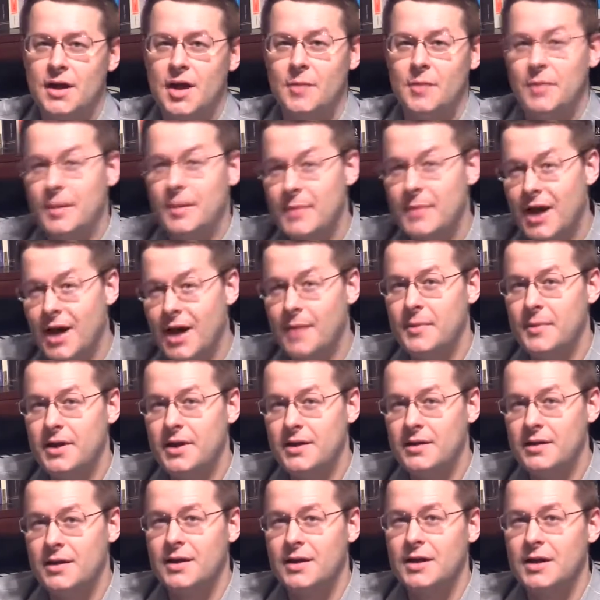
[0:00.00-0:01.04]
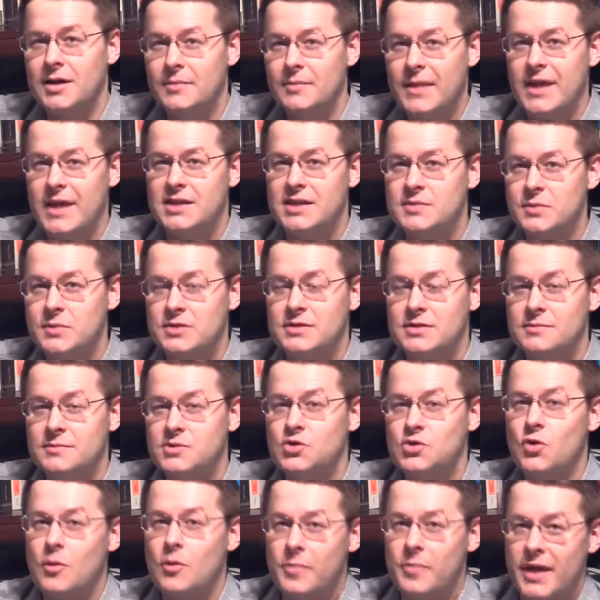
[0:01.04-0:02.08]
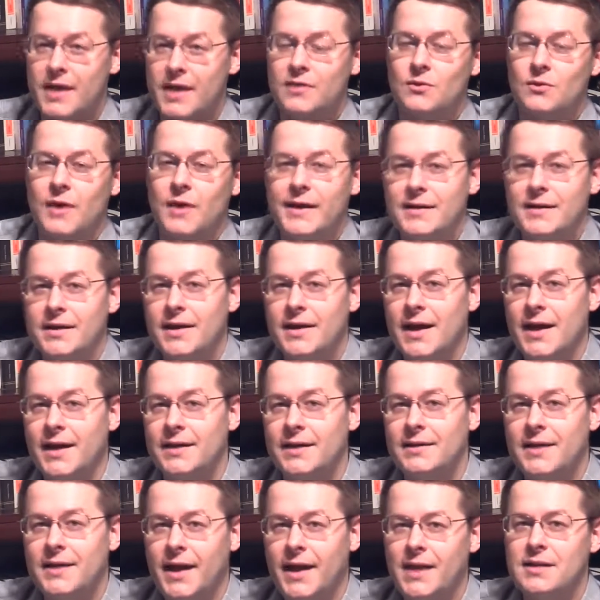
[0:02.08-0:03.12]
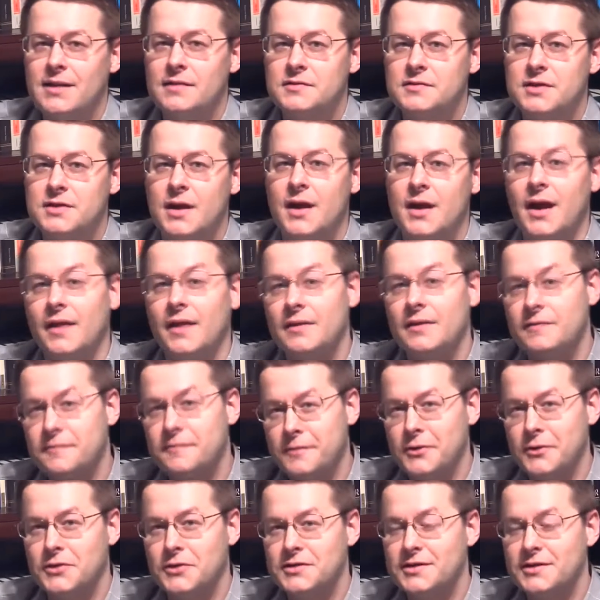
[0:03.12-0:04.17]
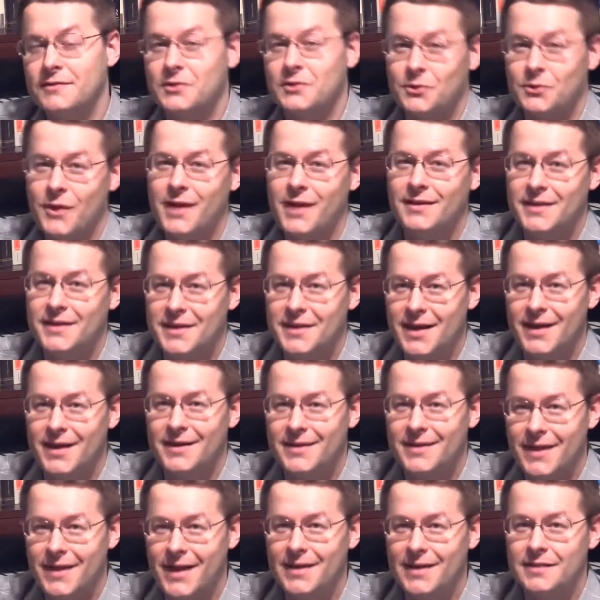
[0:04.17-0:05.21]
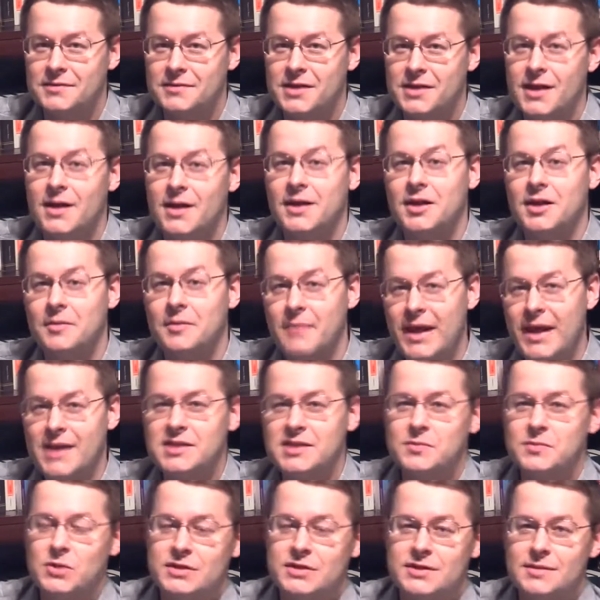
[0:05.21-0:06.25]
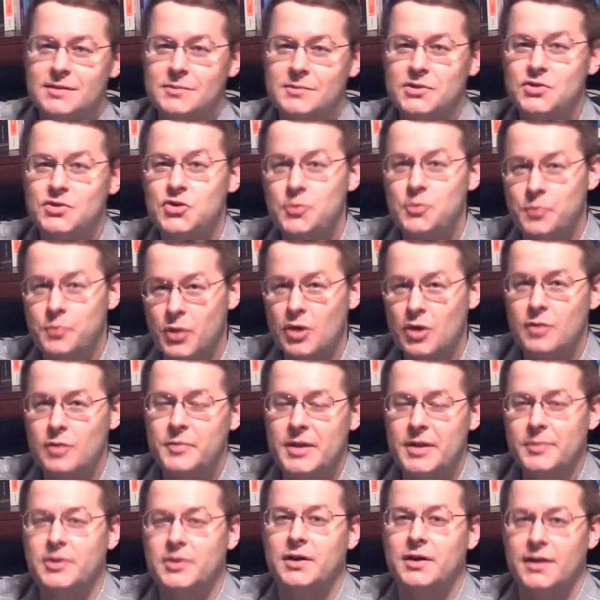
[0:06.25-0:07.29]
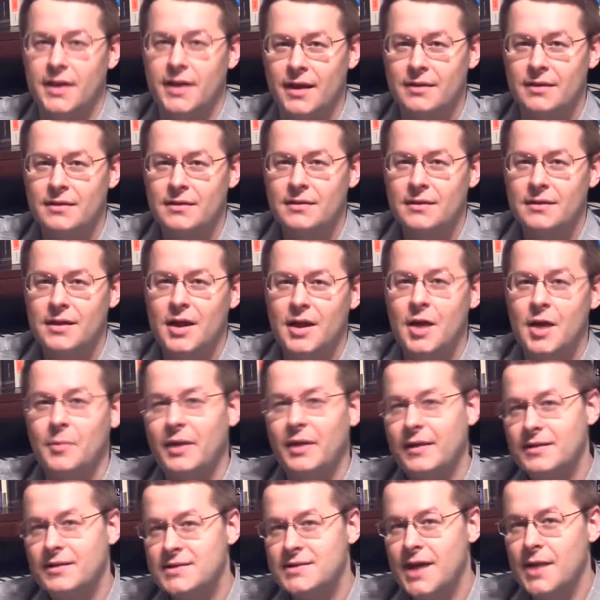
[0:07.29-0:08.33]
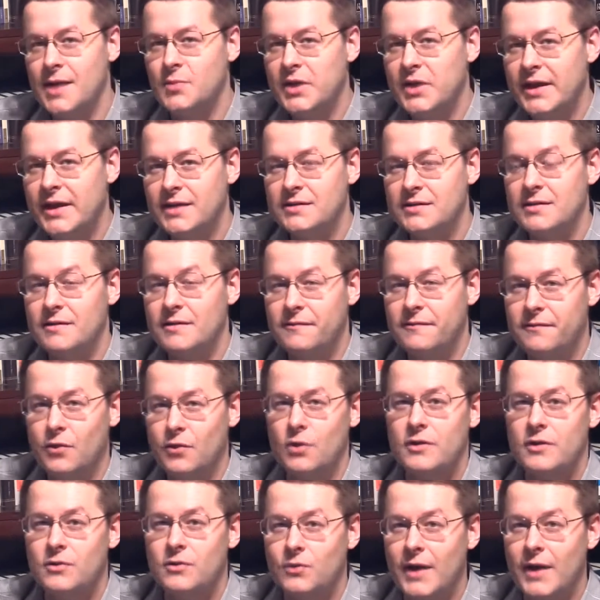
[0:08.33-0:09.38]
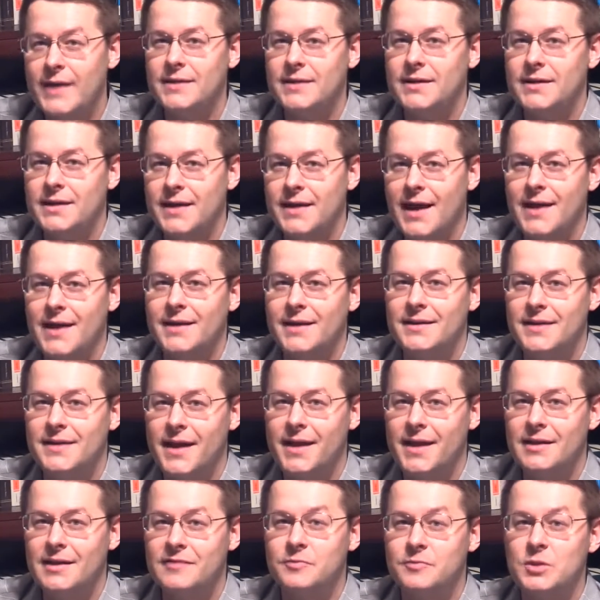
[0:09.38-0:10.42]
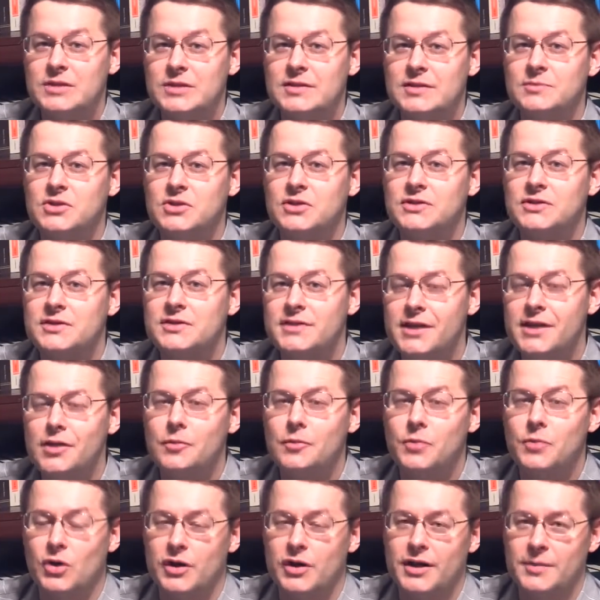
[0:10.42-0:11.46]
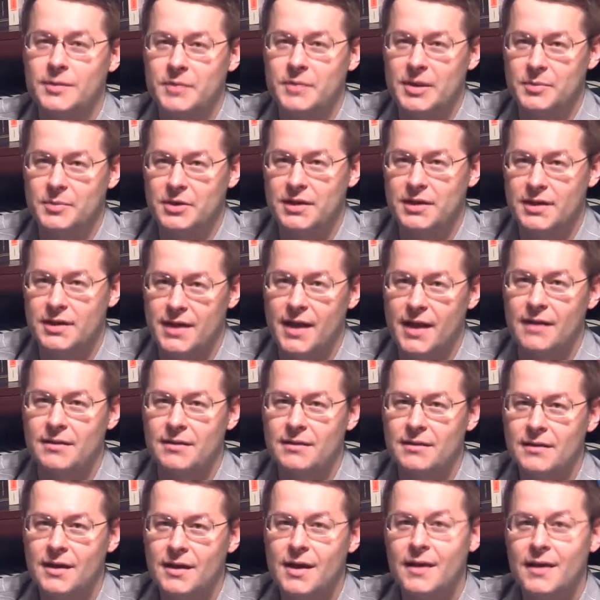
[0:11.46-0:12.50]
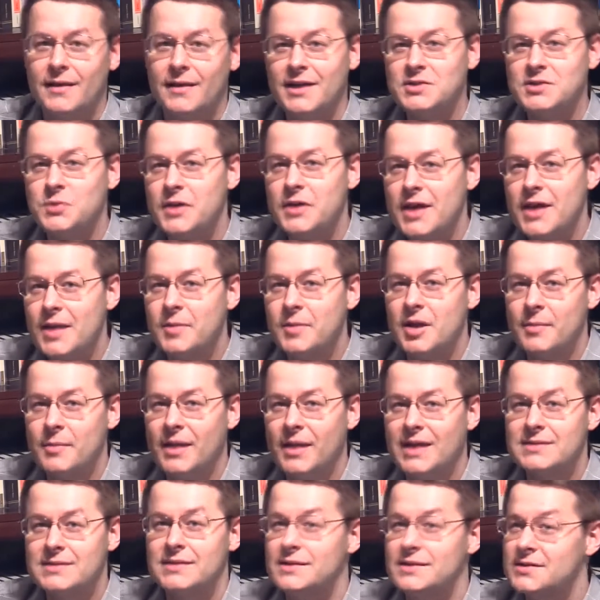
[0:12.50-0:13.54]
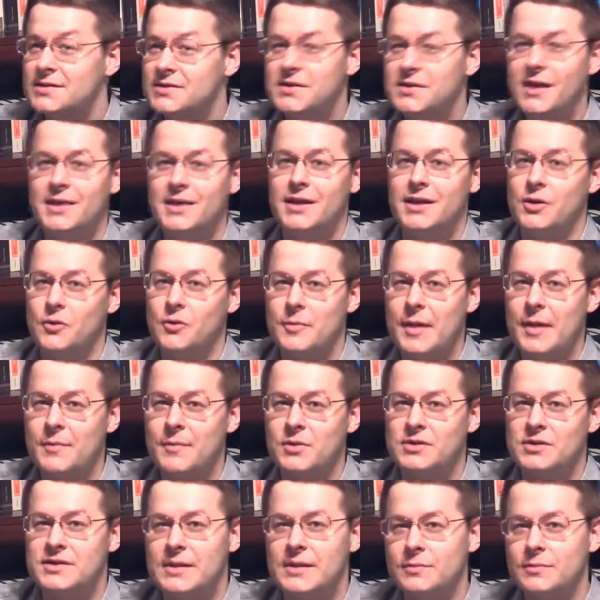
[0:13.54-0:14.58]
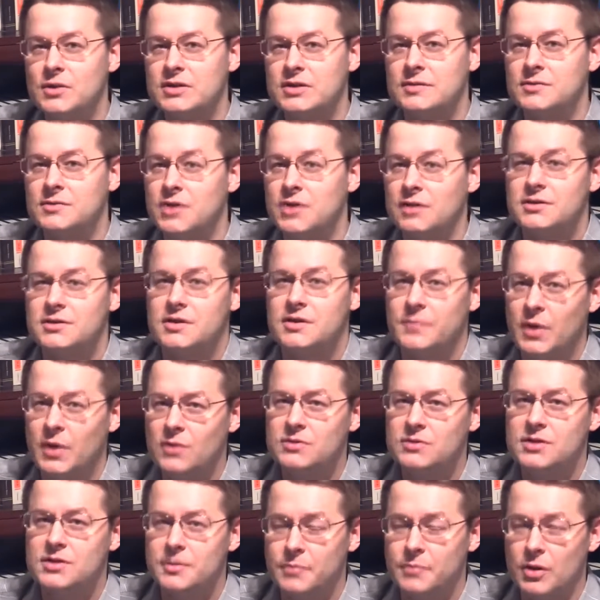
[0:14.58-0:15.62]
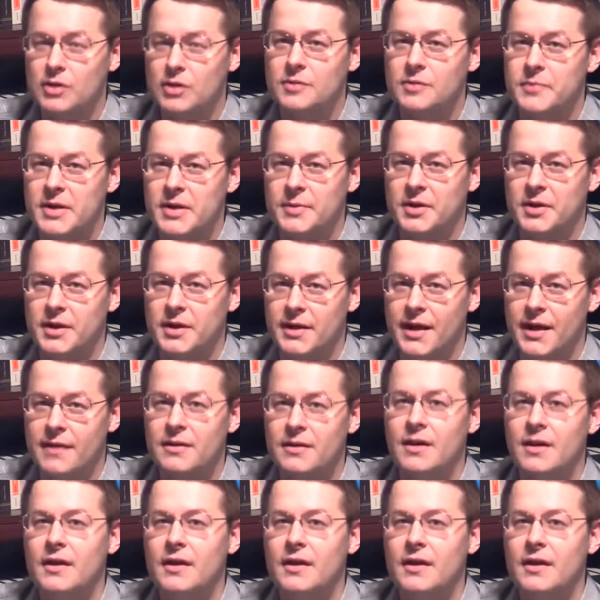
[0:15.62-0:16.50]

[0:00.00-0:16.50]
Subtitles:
But Muhammad commands Muslims to obey the rightly guided caliphs, and the first of the rightly guided caliphs commands Muslims to burn people to death. By the time we get to the fourth rightly guided caliph, Muslims are still burning people to death. That's when Ibn Abbas suddenly remembers that Muslims aren't supposed to burn people to death,